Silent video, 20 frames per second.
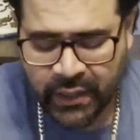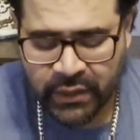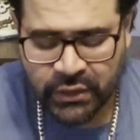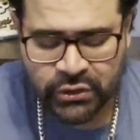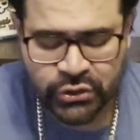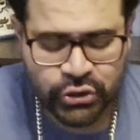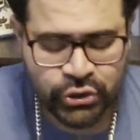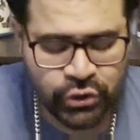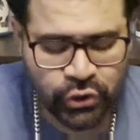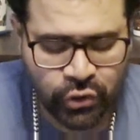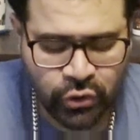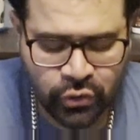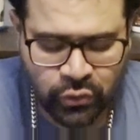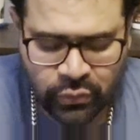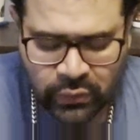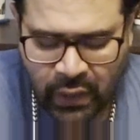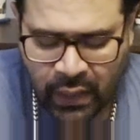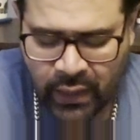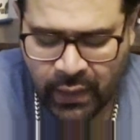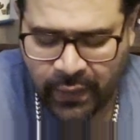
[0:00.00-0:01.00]

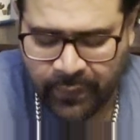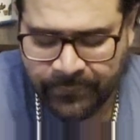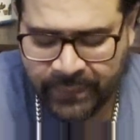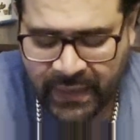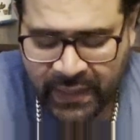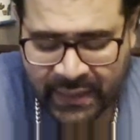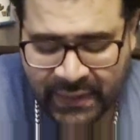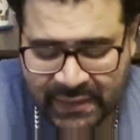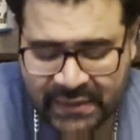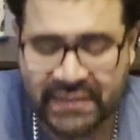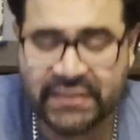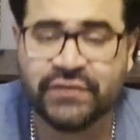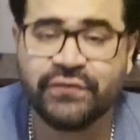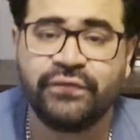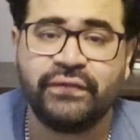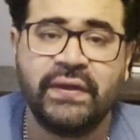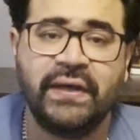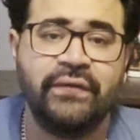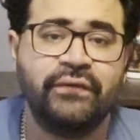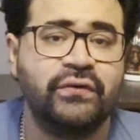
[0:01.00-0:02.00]
So this
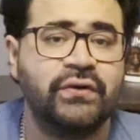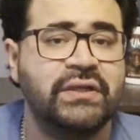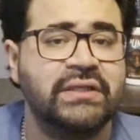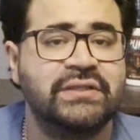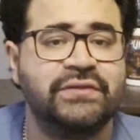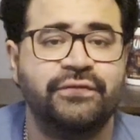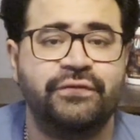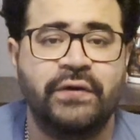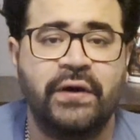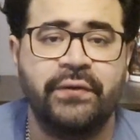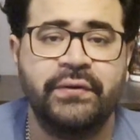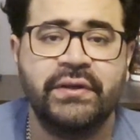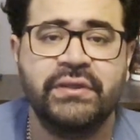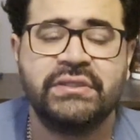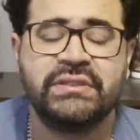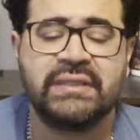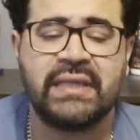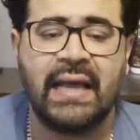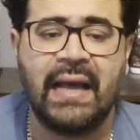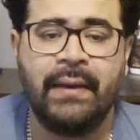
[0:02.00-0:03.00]
flavor is very
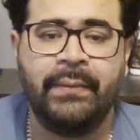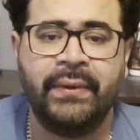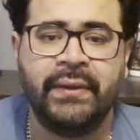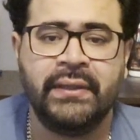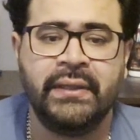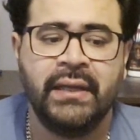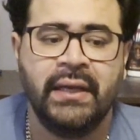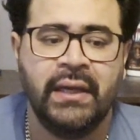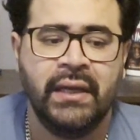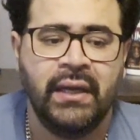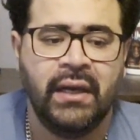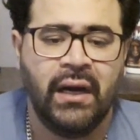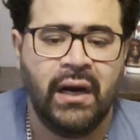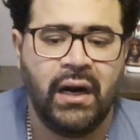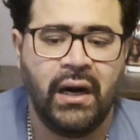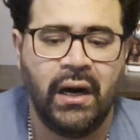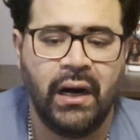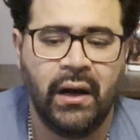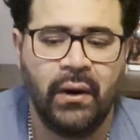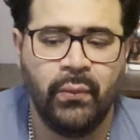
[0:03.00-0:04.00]
slamming
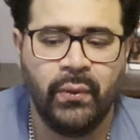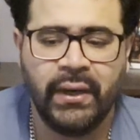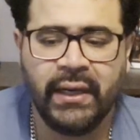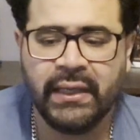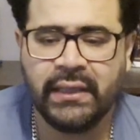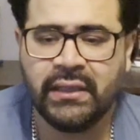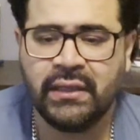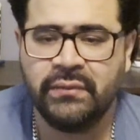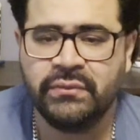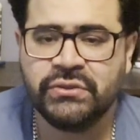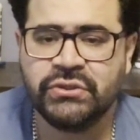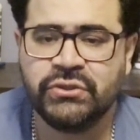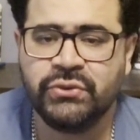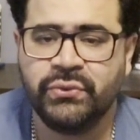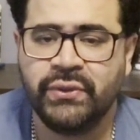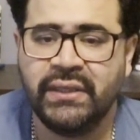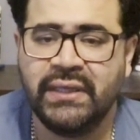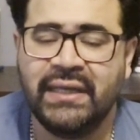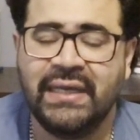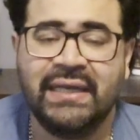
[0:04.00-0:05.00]
when it comes
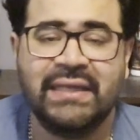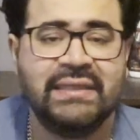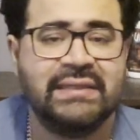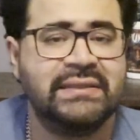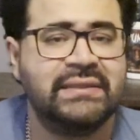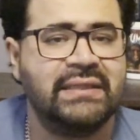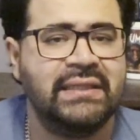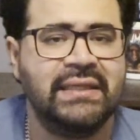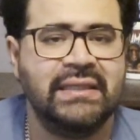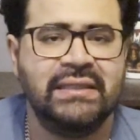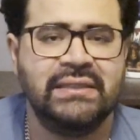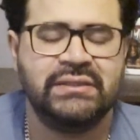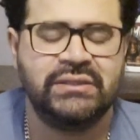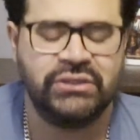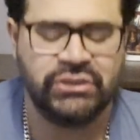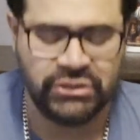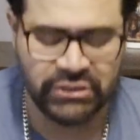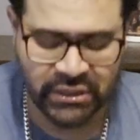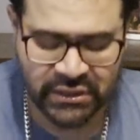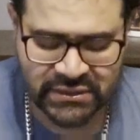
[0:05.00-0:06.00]
to it. It's
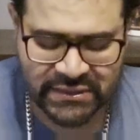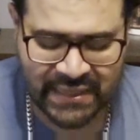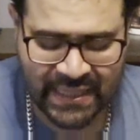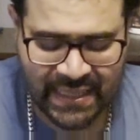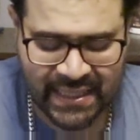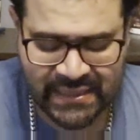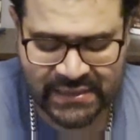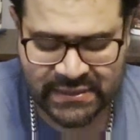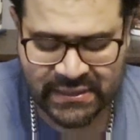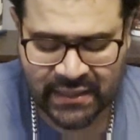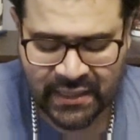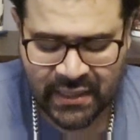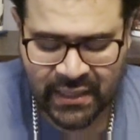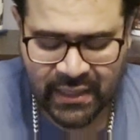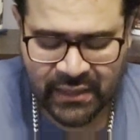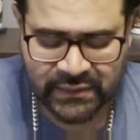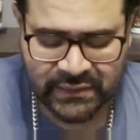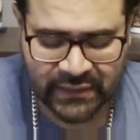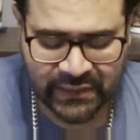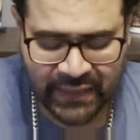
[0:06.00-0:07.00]
just as
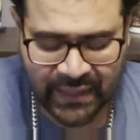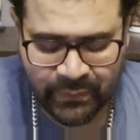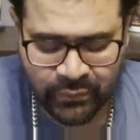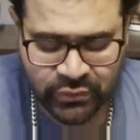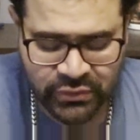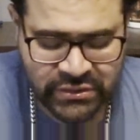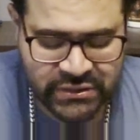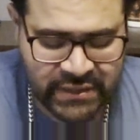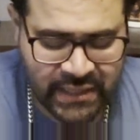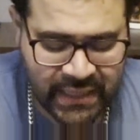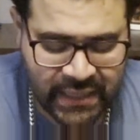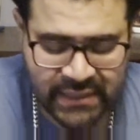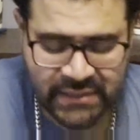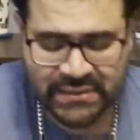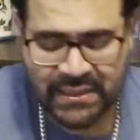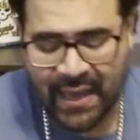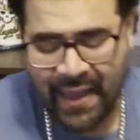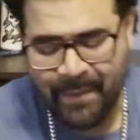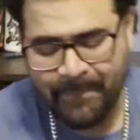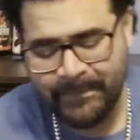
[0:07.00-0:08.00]
the label
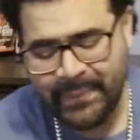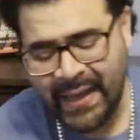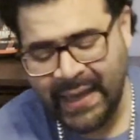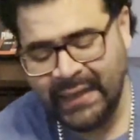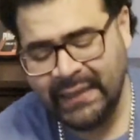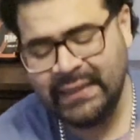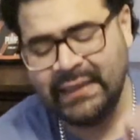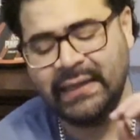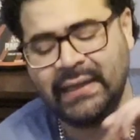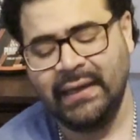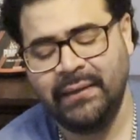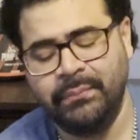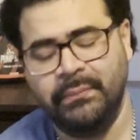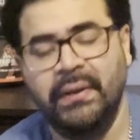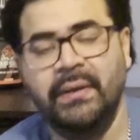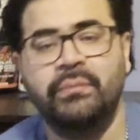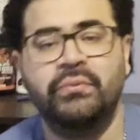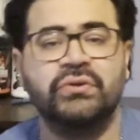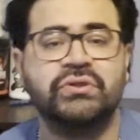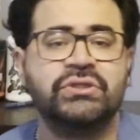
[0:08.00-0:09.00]
says, pancake and maple